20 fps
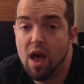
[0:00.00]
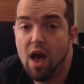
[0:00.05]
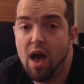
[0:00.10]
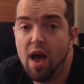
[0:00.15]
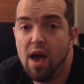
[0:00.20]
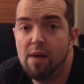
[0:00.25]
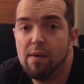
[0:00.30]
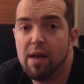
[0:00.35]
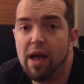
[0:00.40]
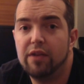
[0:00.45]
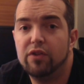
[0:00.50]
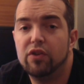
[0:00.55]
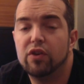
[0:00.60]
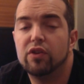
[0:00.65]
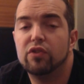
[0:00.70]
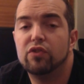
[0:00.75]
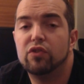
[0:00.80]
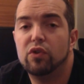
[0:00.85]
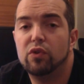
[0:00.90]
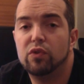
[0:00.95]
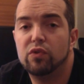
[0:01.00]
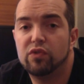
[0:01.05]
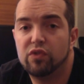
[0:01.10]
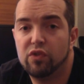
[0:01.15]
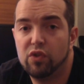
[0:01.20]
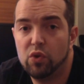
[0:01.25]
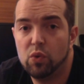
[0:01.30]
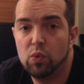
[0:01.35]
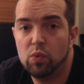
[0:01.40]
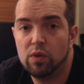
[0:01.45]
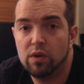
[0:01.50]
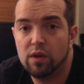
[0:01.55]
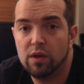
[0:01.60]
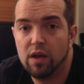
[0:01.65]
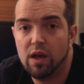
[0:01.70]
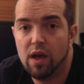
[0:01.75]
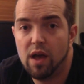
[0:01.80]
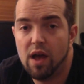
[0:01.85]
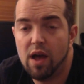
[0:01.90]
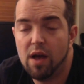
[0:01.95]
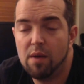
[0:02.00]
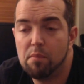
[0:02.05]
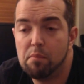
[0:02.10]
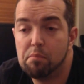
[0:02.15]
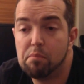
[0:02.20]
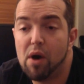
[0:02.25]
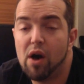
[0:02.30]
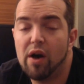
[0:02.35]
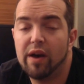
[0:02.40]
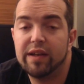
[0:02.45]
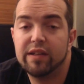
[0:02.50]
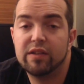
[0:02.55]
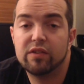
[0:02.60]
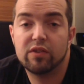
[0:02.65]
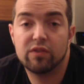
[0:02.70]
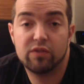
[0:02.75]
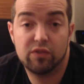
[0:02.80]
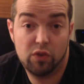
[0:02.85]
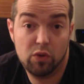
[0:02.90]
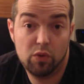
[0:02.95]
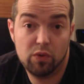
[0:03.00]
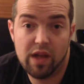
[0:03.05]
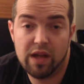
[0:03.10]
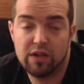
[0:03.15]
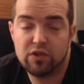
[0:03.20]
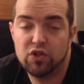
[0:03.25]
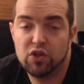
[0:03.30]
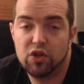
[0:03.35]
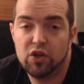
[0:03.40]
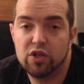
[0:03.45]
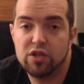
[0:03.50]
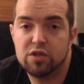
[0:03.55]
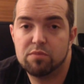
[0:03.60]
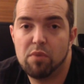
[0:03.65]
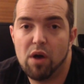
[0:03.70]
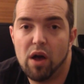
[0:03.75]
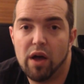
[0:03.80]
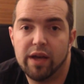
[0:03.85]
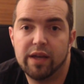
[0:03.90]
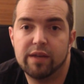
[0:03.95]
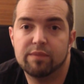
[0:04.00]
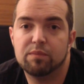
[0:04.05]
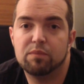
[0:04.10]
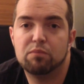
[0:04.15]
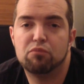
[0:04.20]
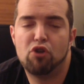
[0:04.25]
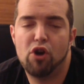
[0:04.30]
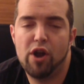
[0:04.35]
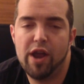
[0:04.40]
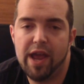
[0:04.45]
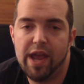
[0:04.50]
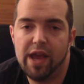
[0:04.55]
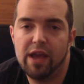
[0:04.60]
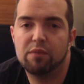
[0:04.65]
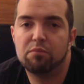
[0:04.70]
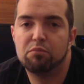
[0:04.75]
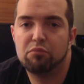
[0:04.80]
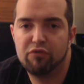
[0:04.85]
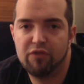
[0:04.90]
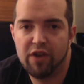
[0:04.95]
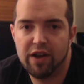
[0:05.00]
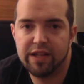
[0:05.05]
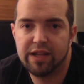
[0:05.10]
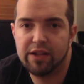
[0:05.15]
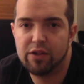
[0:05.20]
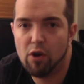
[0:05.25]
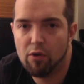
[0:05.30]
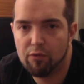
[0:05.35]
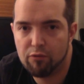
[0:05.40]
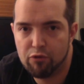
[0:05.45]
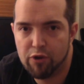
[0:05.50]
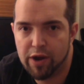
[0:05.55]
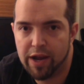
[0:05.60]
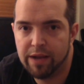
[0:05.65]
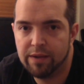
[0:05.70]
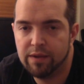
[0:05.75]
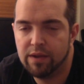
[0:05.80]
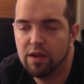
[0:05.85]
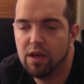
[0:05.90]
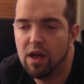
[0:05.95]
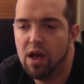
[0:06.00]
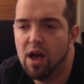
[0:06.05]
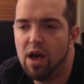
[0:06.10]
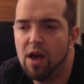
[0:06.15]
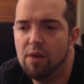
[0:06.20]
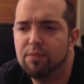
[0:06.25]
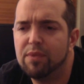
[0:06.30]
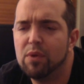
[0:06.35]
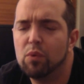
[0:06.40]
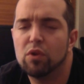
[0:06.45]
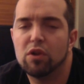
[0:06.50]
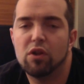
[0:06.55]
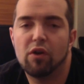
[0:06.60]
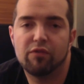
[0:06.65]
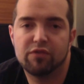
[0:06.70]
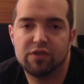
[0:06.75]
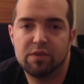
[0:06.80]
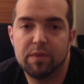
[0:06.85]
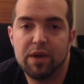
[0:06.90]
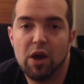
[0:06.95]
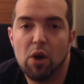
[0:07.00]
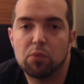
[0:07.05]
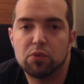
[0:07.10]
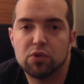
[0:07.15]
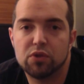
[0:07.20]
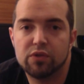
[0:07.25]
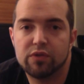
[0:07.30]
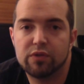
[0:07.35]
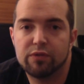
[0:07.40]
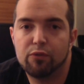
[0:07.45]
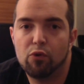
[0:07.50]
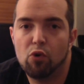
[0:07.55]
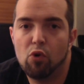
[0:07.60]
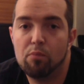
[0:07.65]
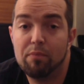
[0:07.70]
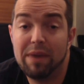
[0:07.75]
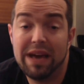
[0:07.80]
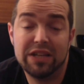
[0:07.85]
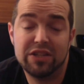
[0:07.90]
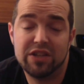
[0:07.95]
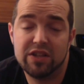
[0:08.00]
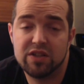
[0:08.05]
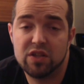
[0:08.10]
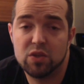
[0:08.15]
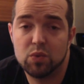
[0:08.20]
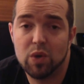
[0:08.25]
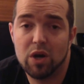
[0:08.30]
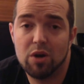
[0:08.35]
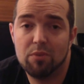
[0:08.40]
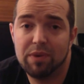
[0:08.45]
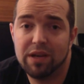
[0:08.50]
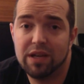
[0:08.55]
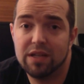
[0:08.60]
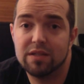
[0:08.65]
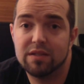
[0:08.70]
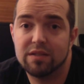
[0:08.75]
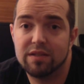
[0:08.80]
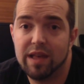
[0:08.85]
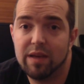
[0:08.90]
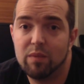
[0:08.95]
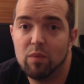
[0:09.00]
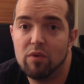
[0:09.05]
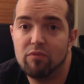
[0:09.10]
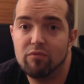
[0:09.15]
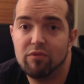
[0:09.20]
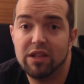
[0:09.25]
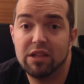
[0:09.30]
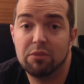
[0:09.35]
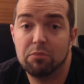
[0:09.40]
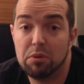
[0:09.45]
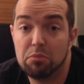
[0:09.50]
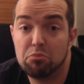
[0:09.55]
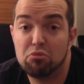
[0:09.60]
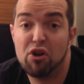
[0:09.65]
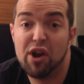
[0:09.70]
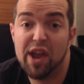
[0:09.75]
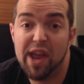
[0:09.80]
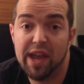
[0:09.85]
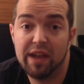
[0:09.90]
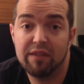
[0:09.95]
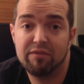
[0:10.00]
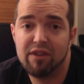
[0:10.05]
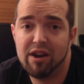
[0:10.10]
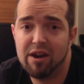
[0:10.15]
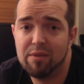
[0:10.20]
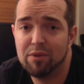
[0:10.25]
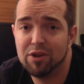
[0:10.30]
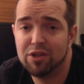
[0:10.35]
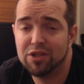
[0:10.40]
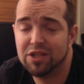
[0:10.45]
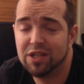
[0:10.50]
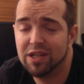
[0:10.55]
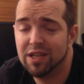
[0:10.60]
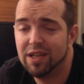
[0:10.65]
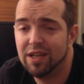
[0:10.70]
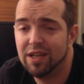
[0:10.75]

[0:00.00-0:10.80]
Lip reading: and you can choose to bind to that church by praying and providing an offering. There will obviously be options for mages as well, because they won't really be praying very much.